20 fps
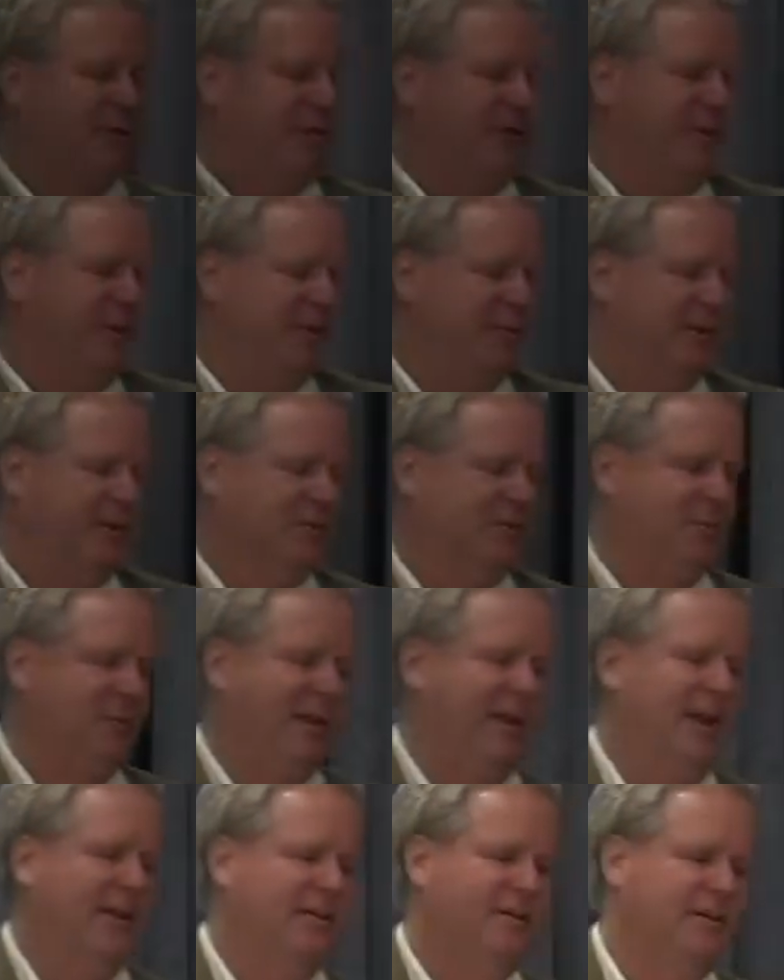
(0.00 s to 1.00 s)
of the pyramid is
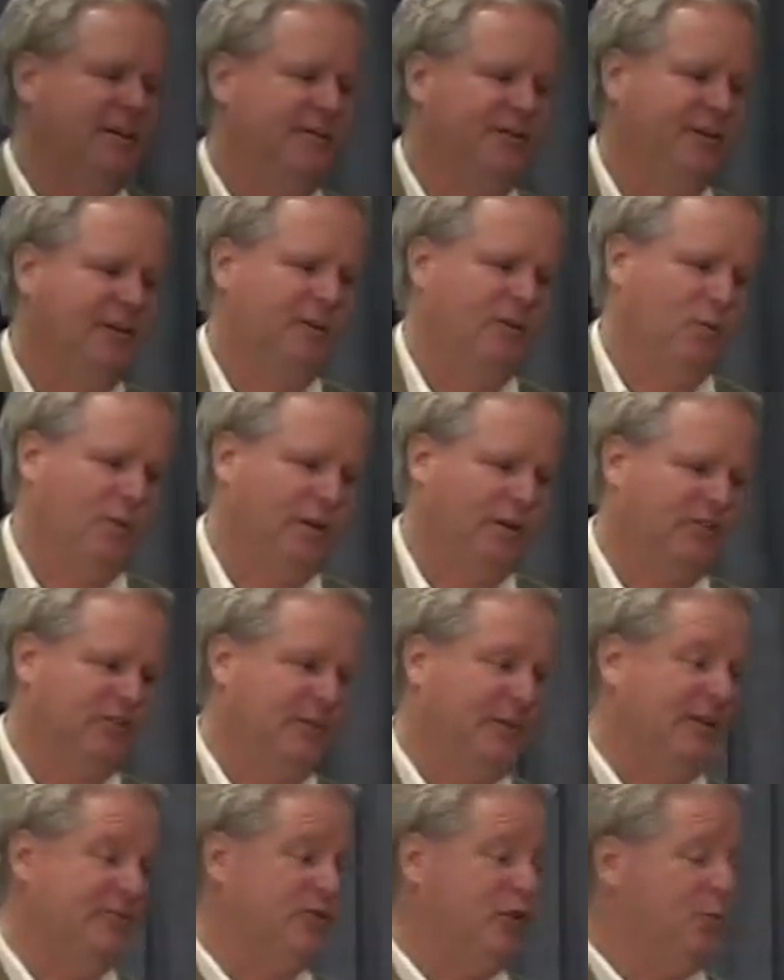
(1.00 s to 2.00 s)
planned giving and wills.
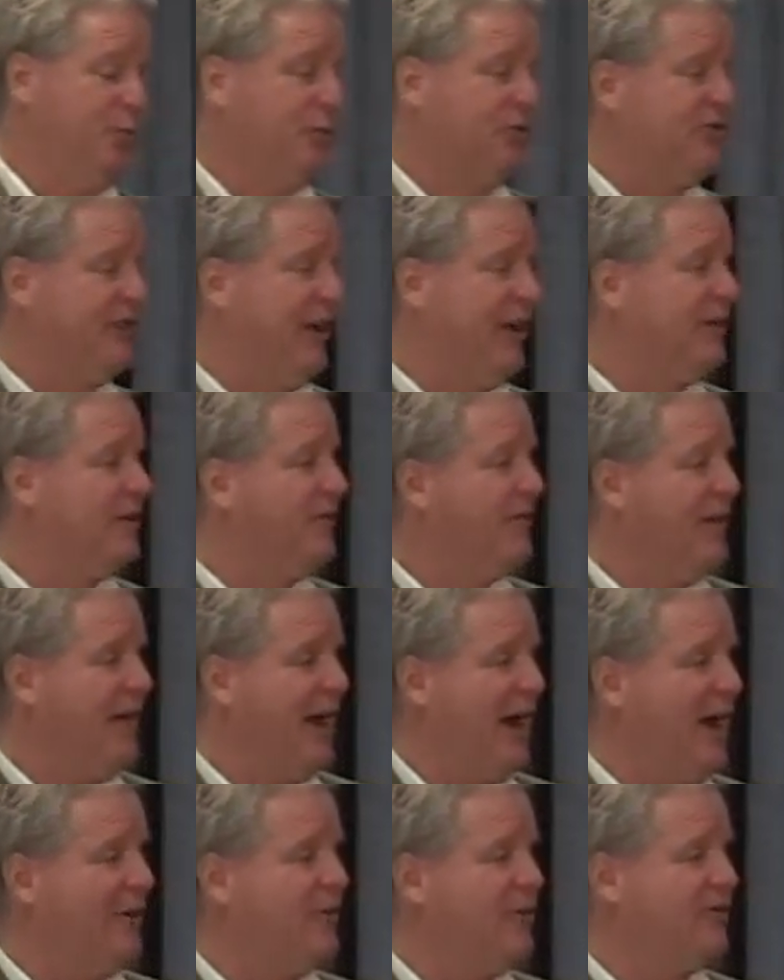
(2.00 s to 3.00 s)
About 2% of the
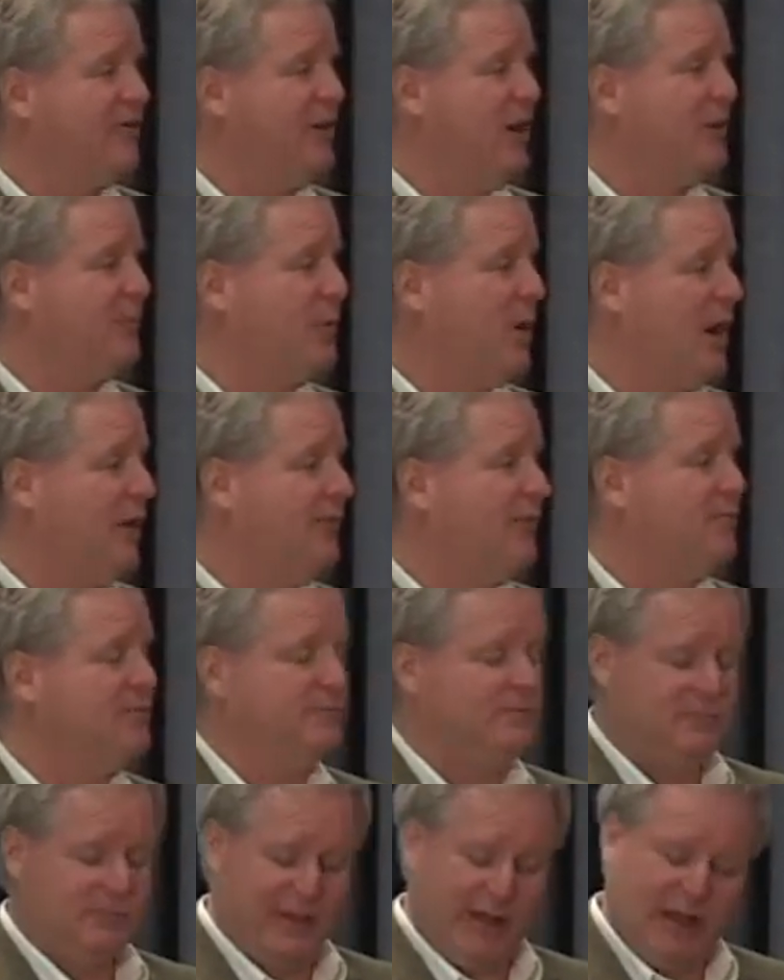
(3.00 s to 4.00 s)
average nonprofit,
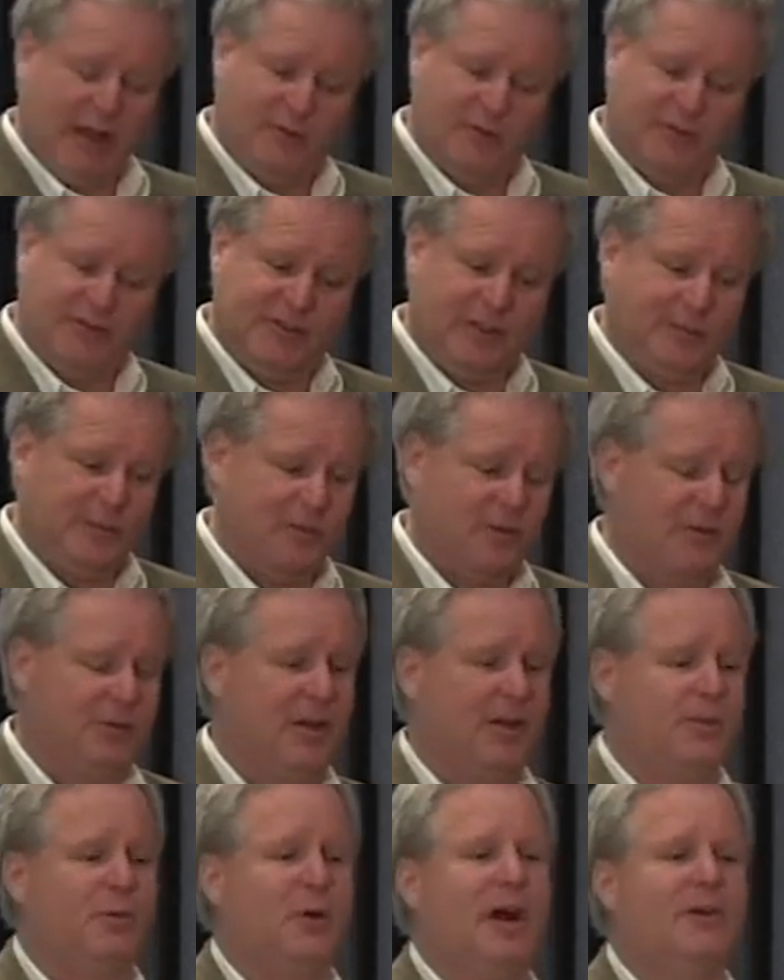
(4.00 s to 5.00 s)
the average typical
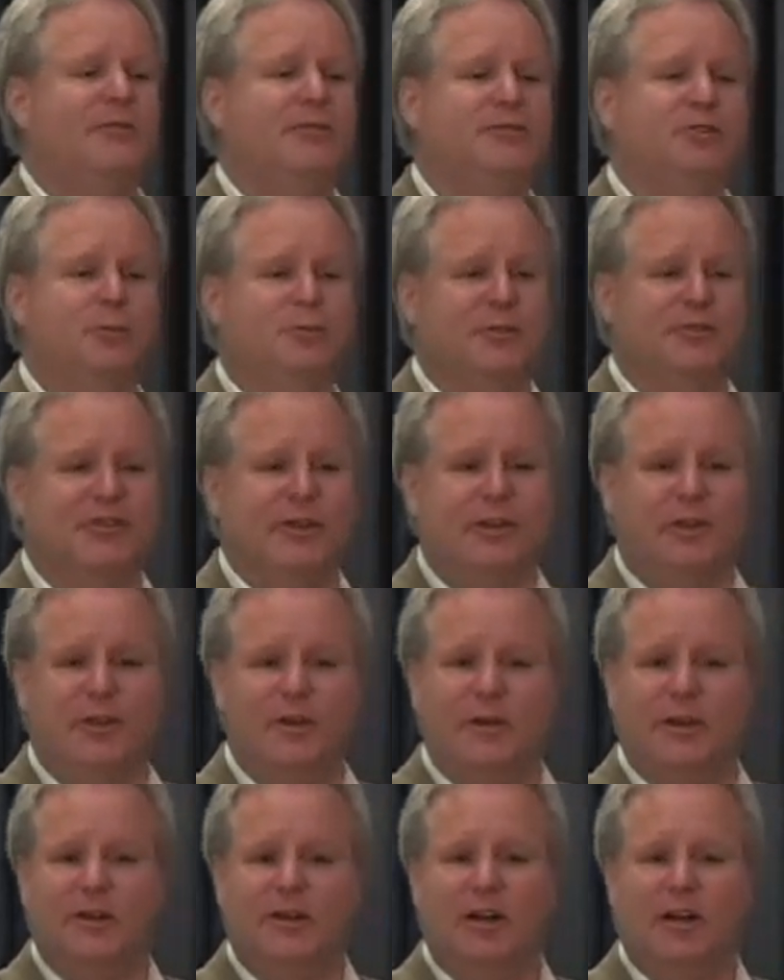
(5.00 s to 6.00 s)
nonprofit, 2% of their
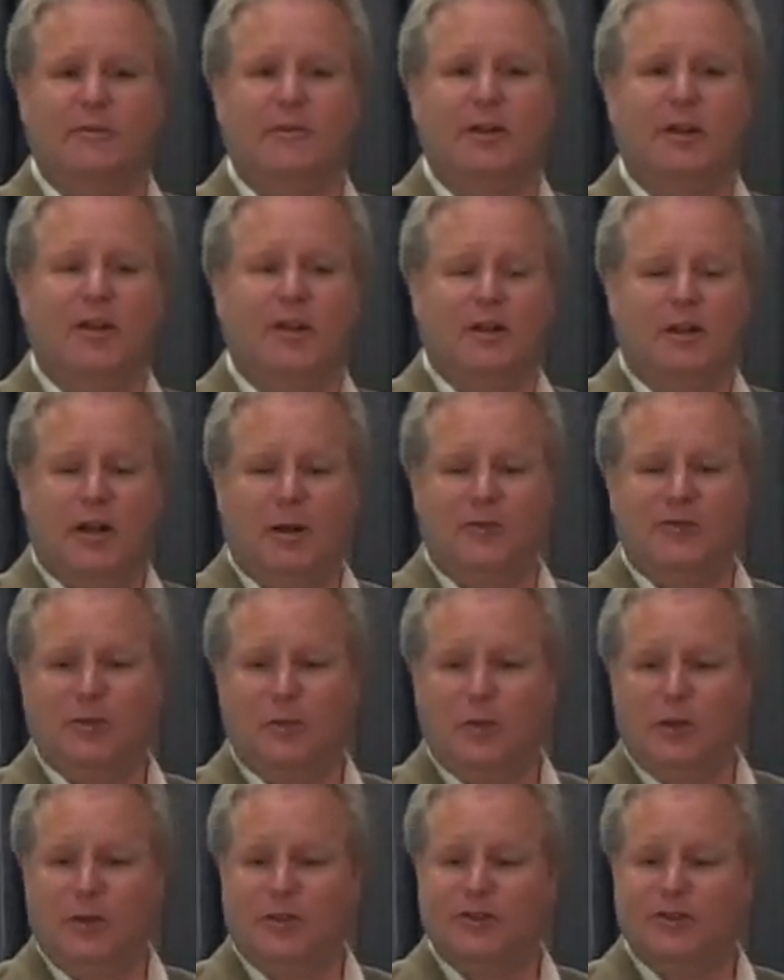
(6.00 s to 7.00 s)
income comes from
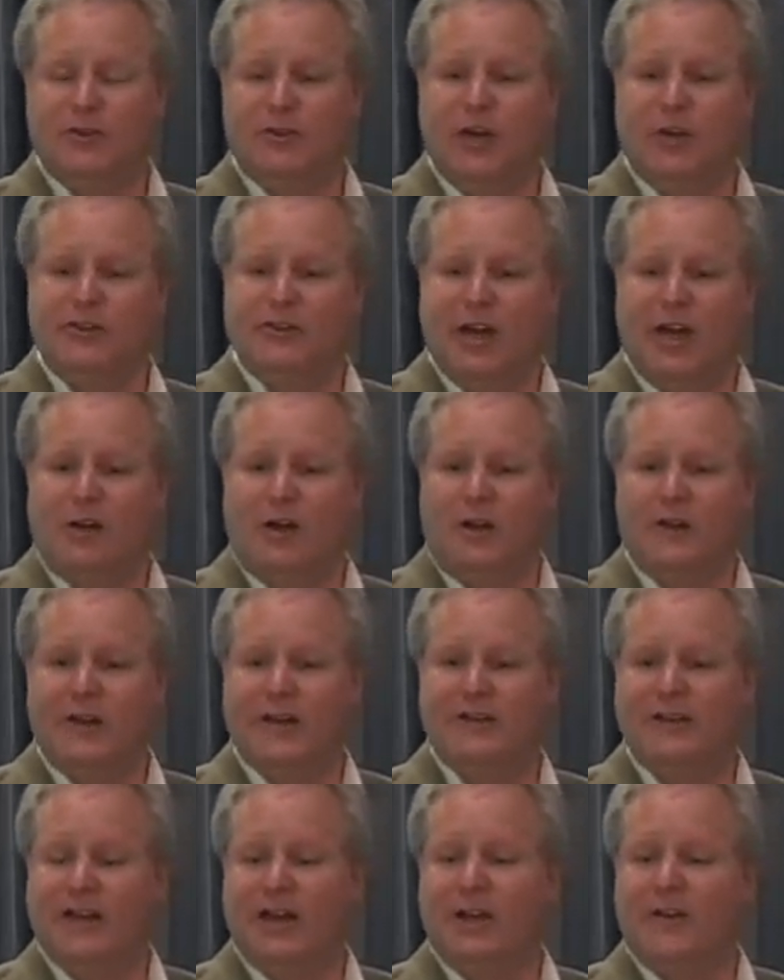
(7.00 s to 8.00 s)
wills and trusts. You add all that
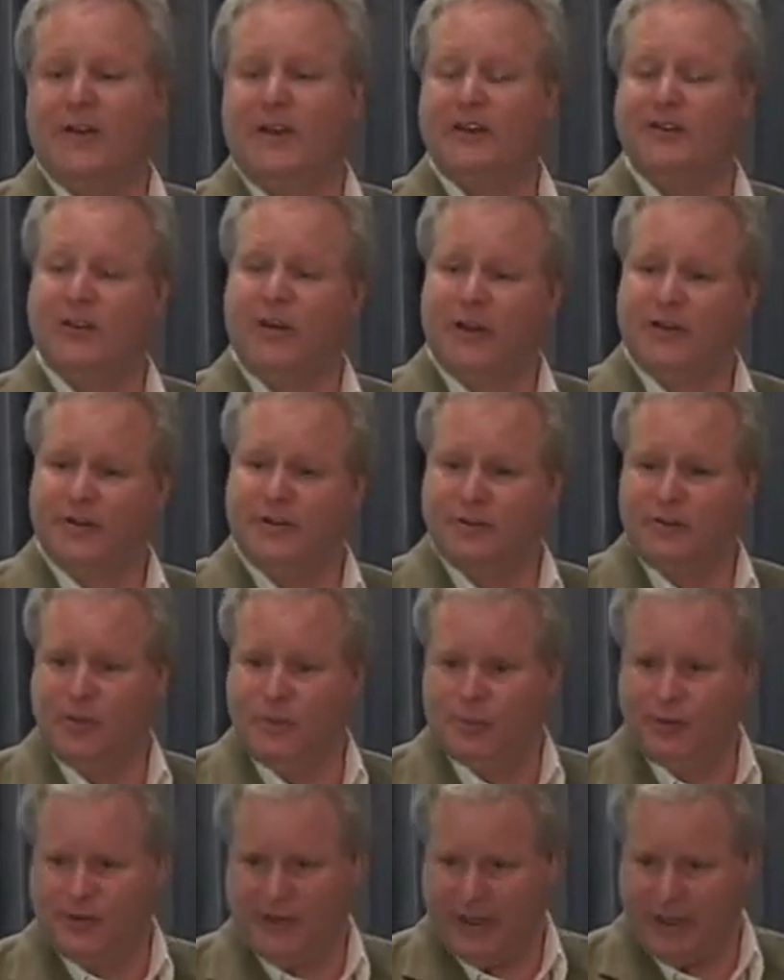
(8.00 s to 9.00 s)
together, that's
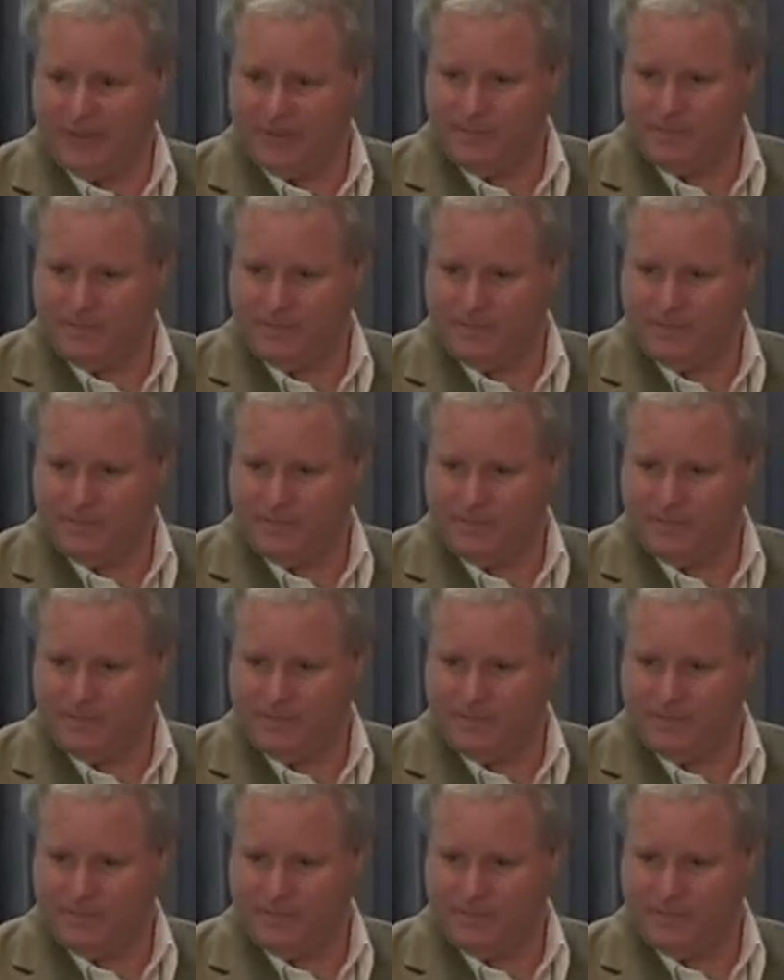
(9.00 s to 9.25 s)
102%.